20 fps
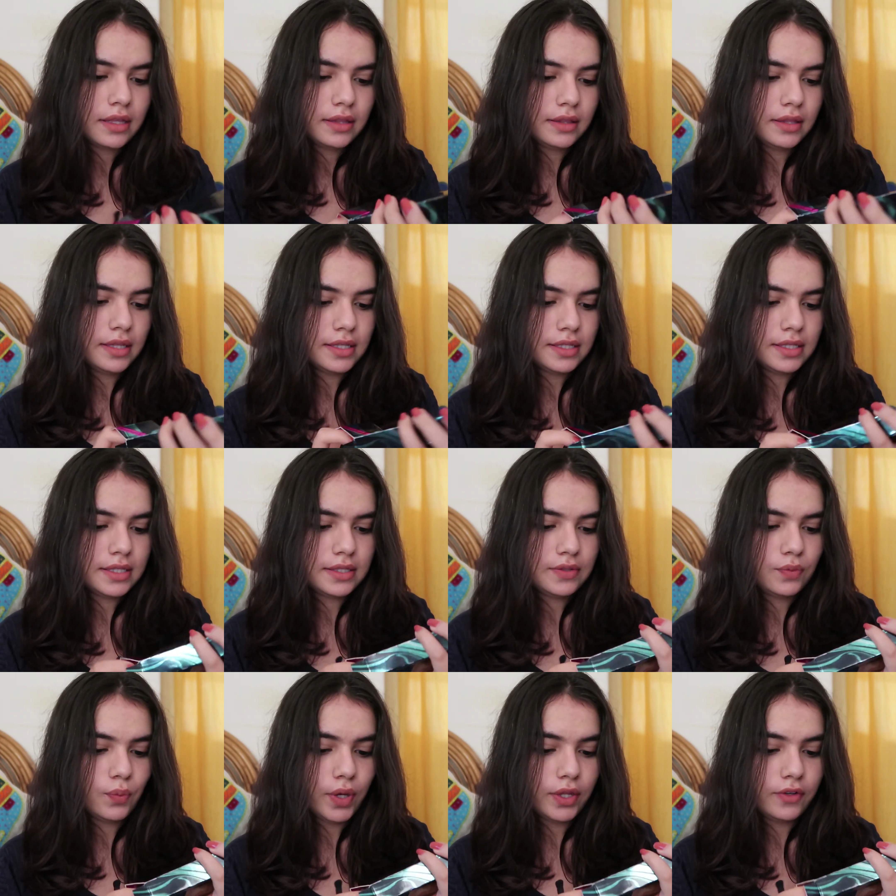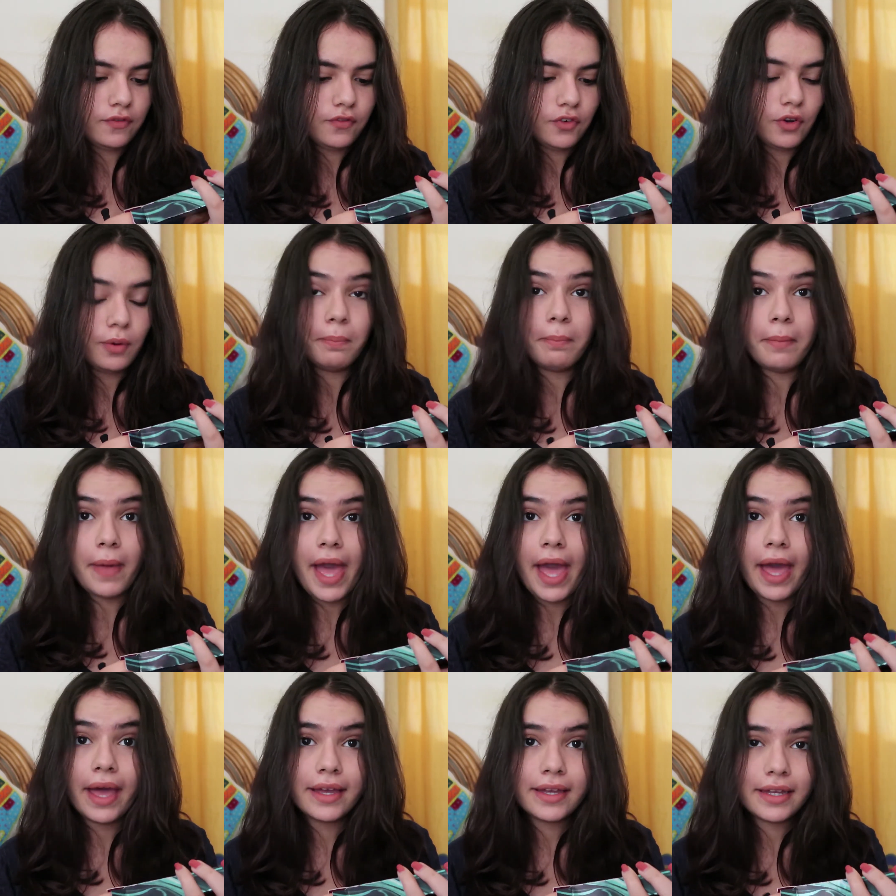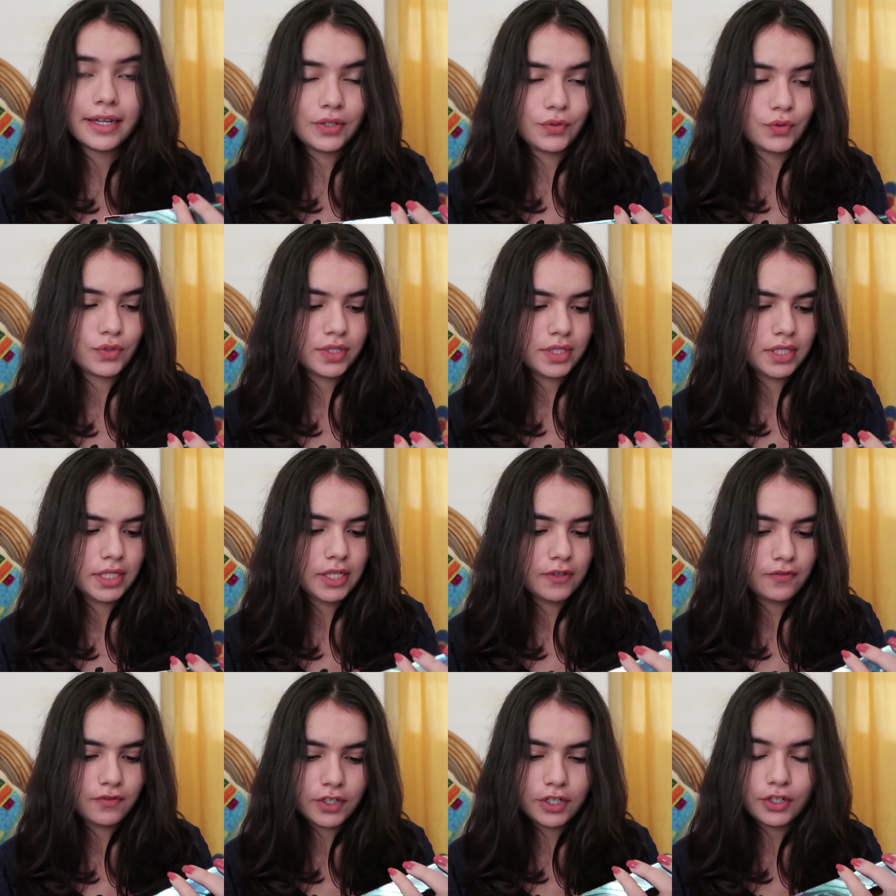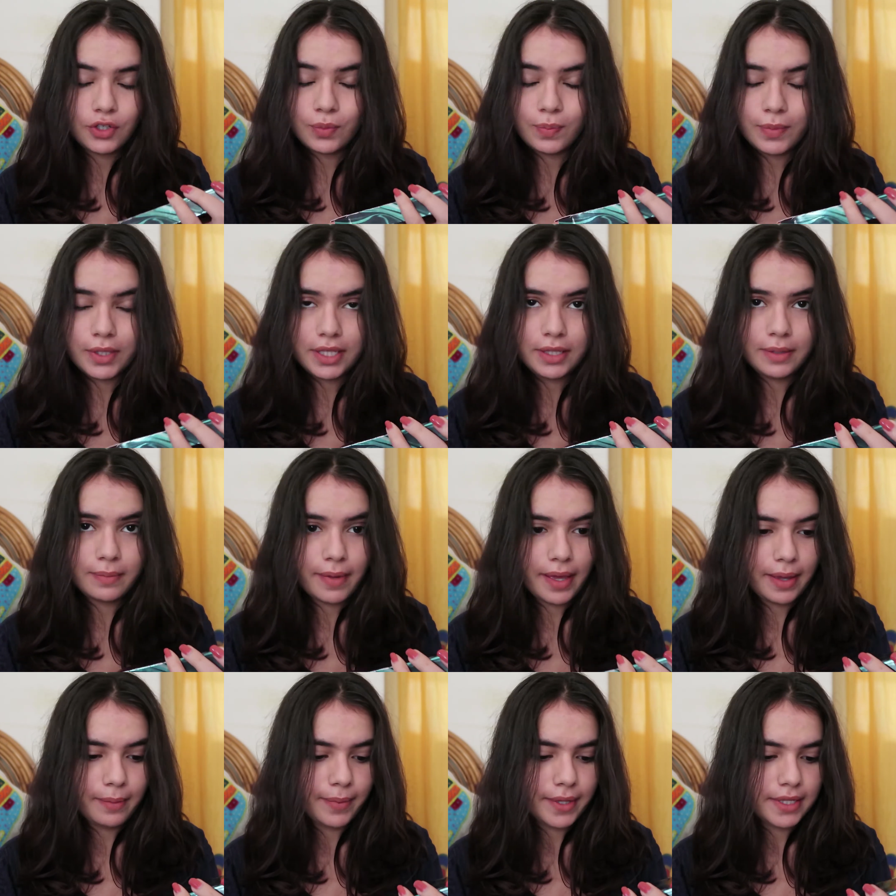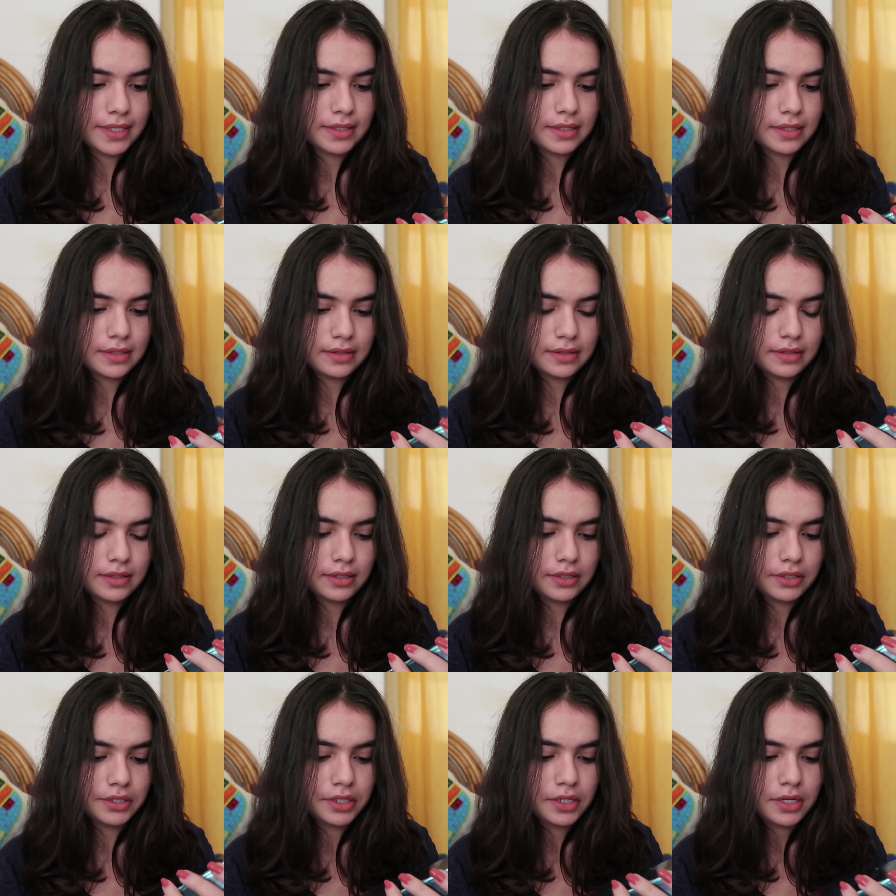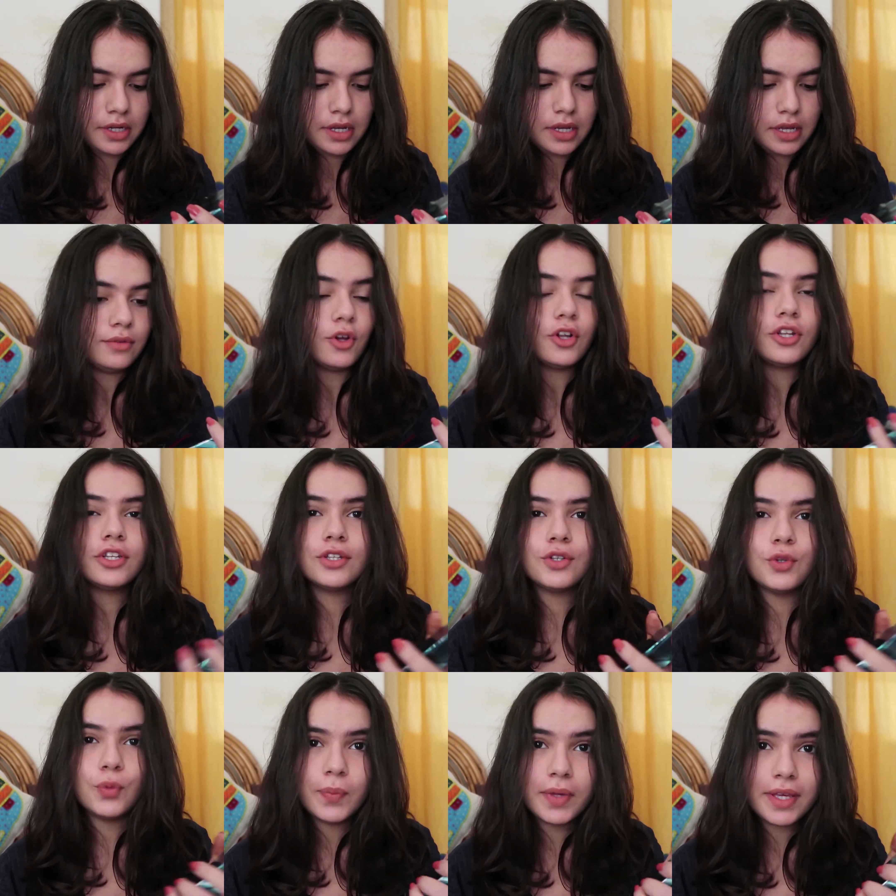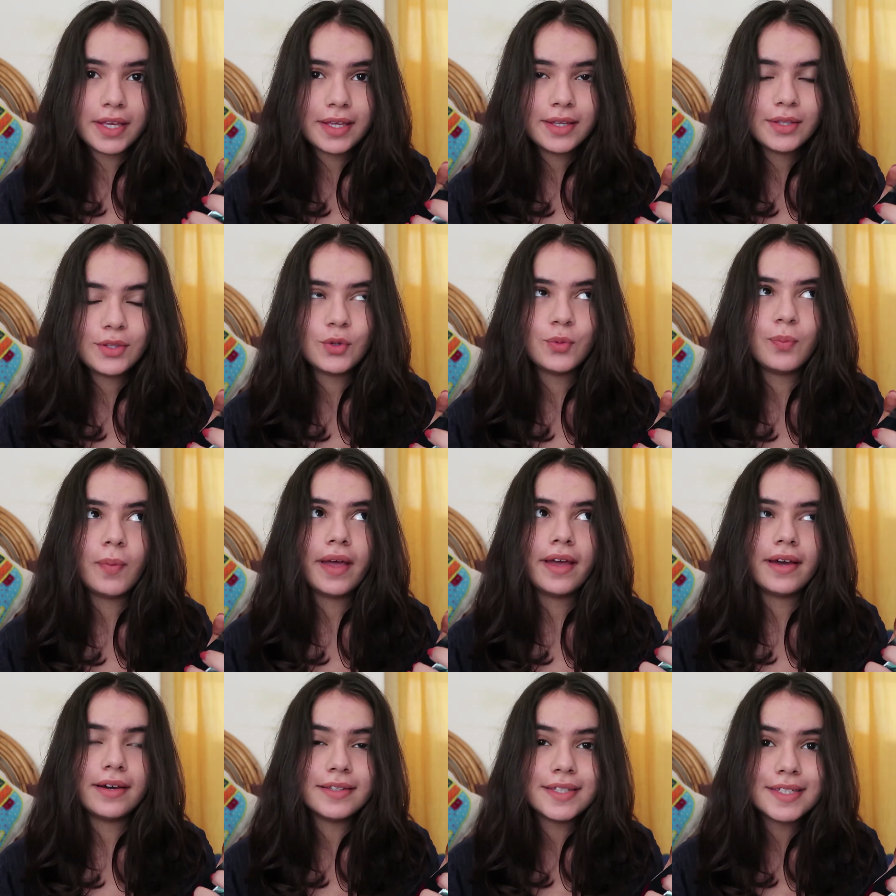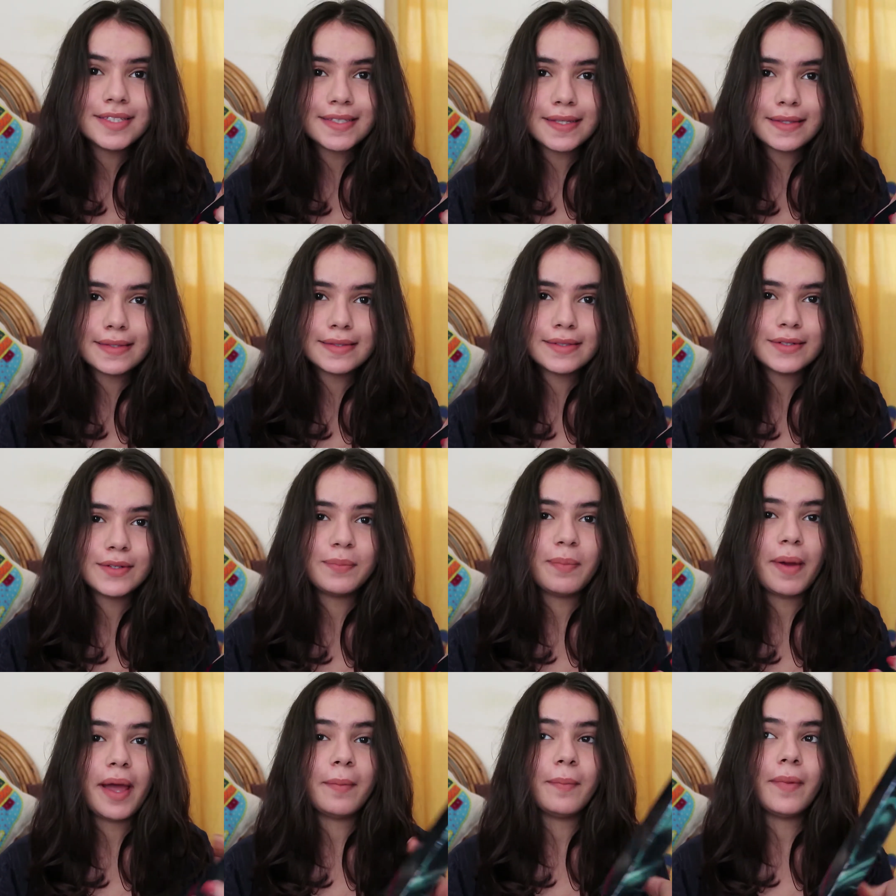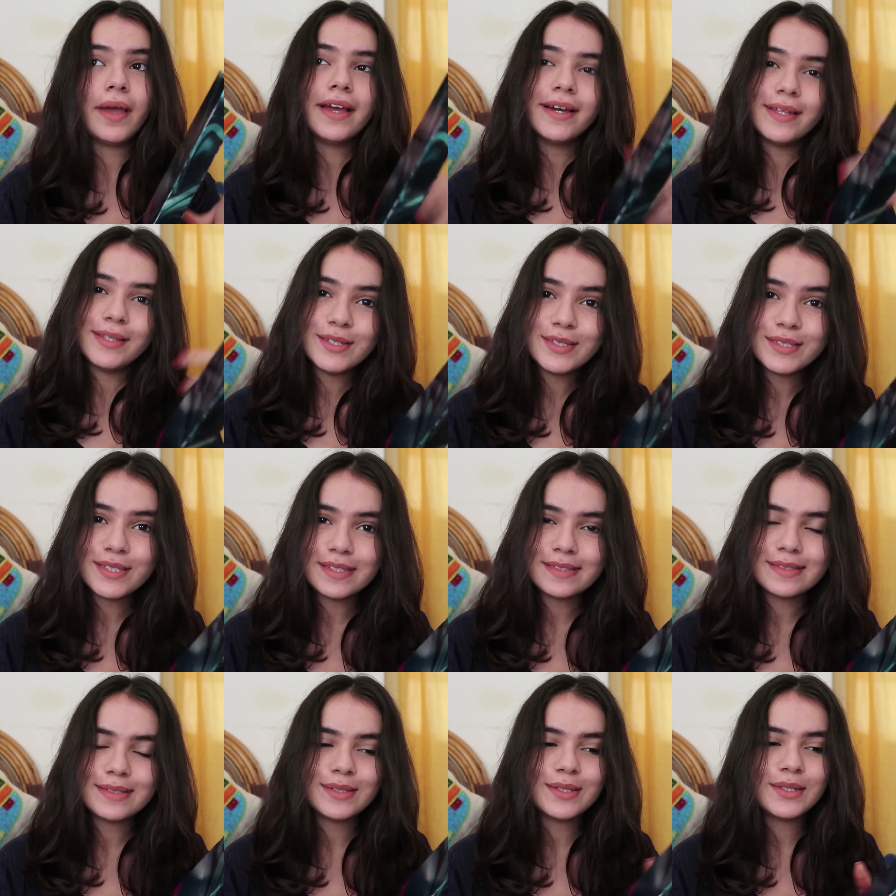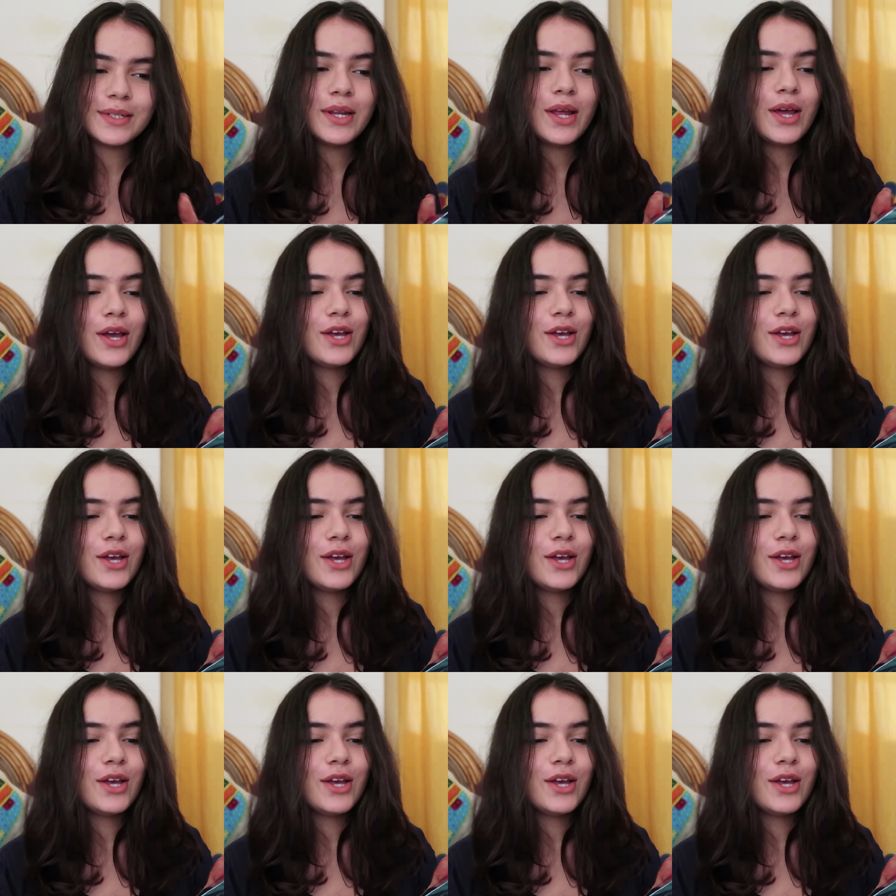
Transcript: this one from MAC. It was gifted to me by my sister, not to me, to my other sister, by my other sister.